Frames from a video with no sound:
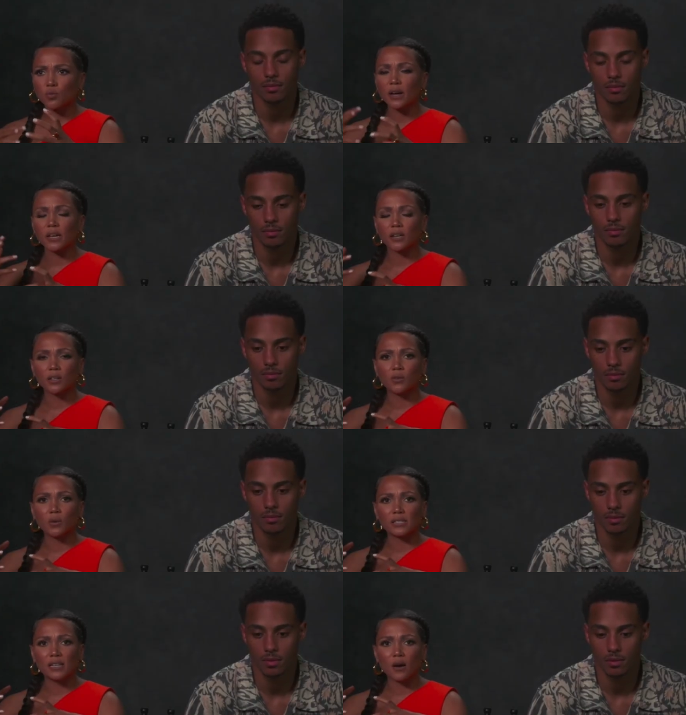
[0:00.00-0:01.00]
Speaker 1: what
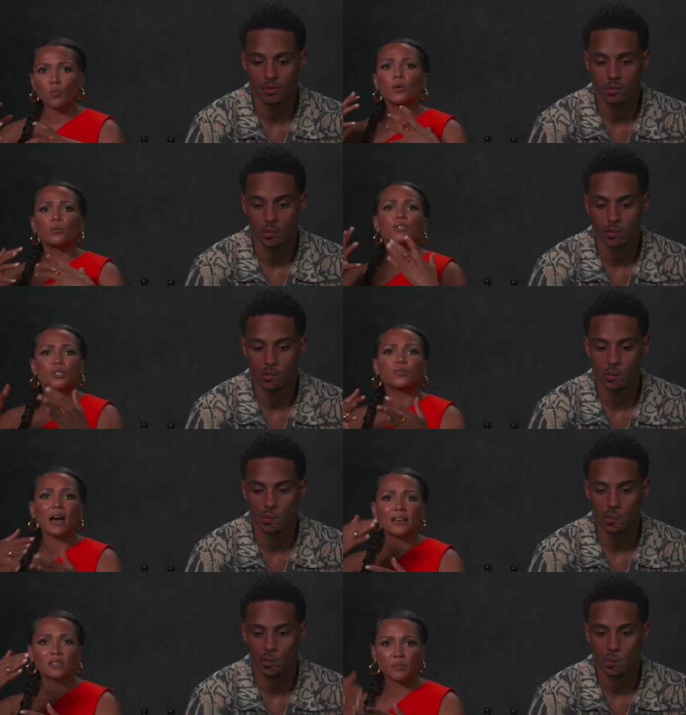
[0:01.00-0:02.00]
would
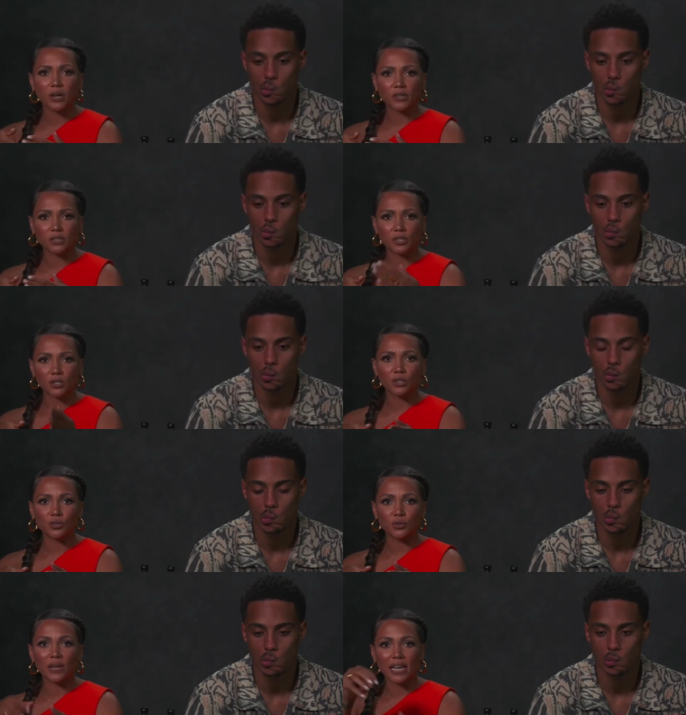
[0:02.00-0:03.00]
you as a person
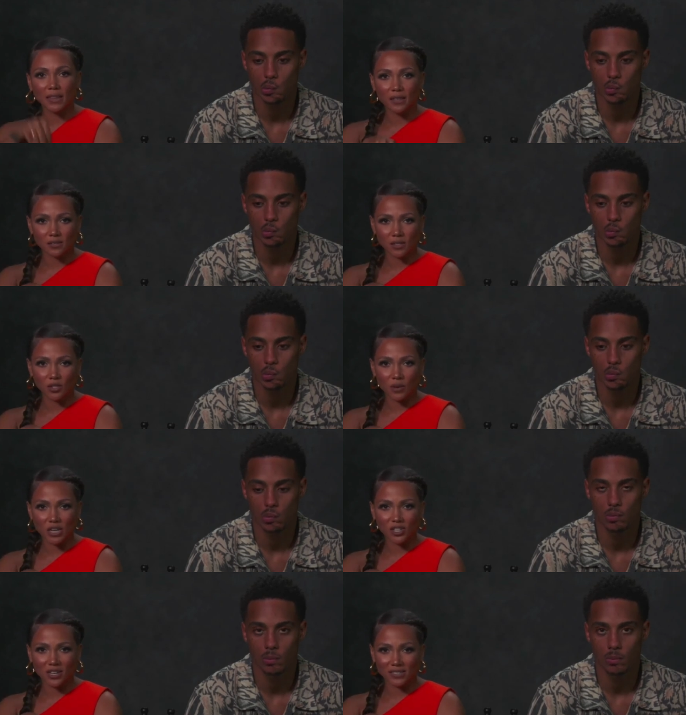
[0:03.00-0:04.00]
do in this
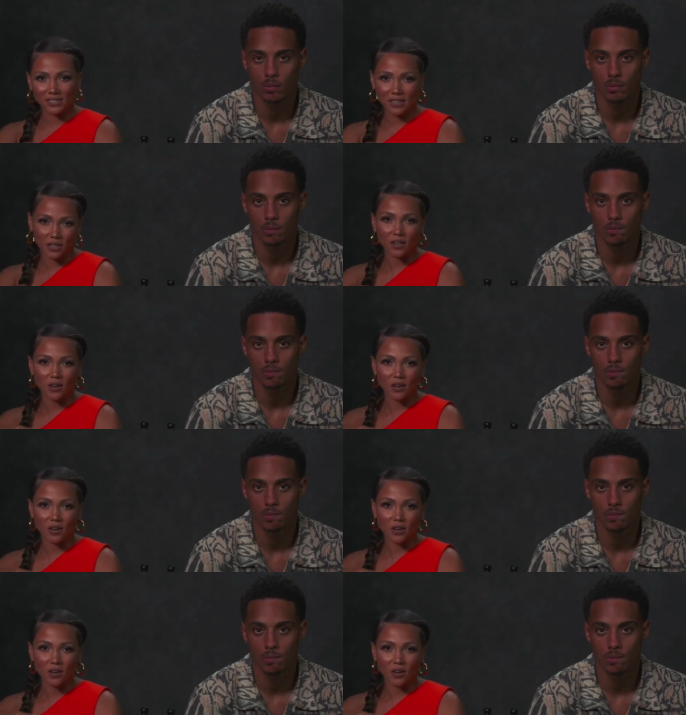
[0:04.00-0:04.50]
situation and just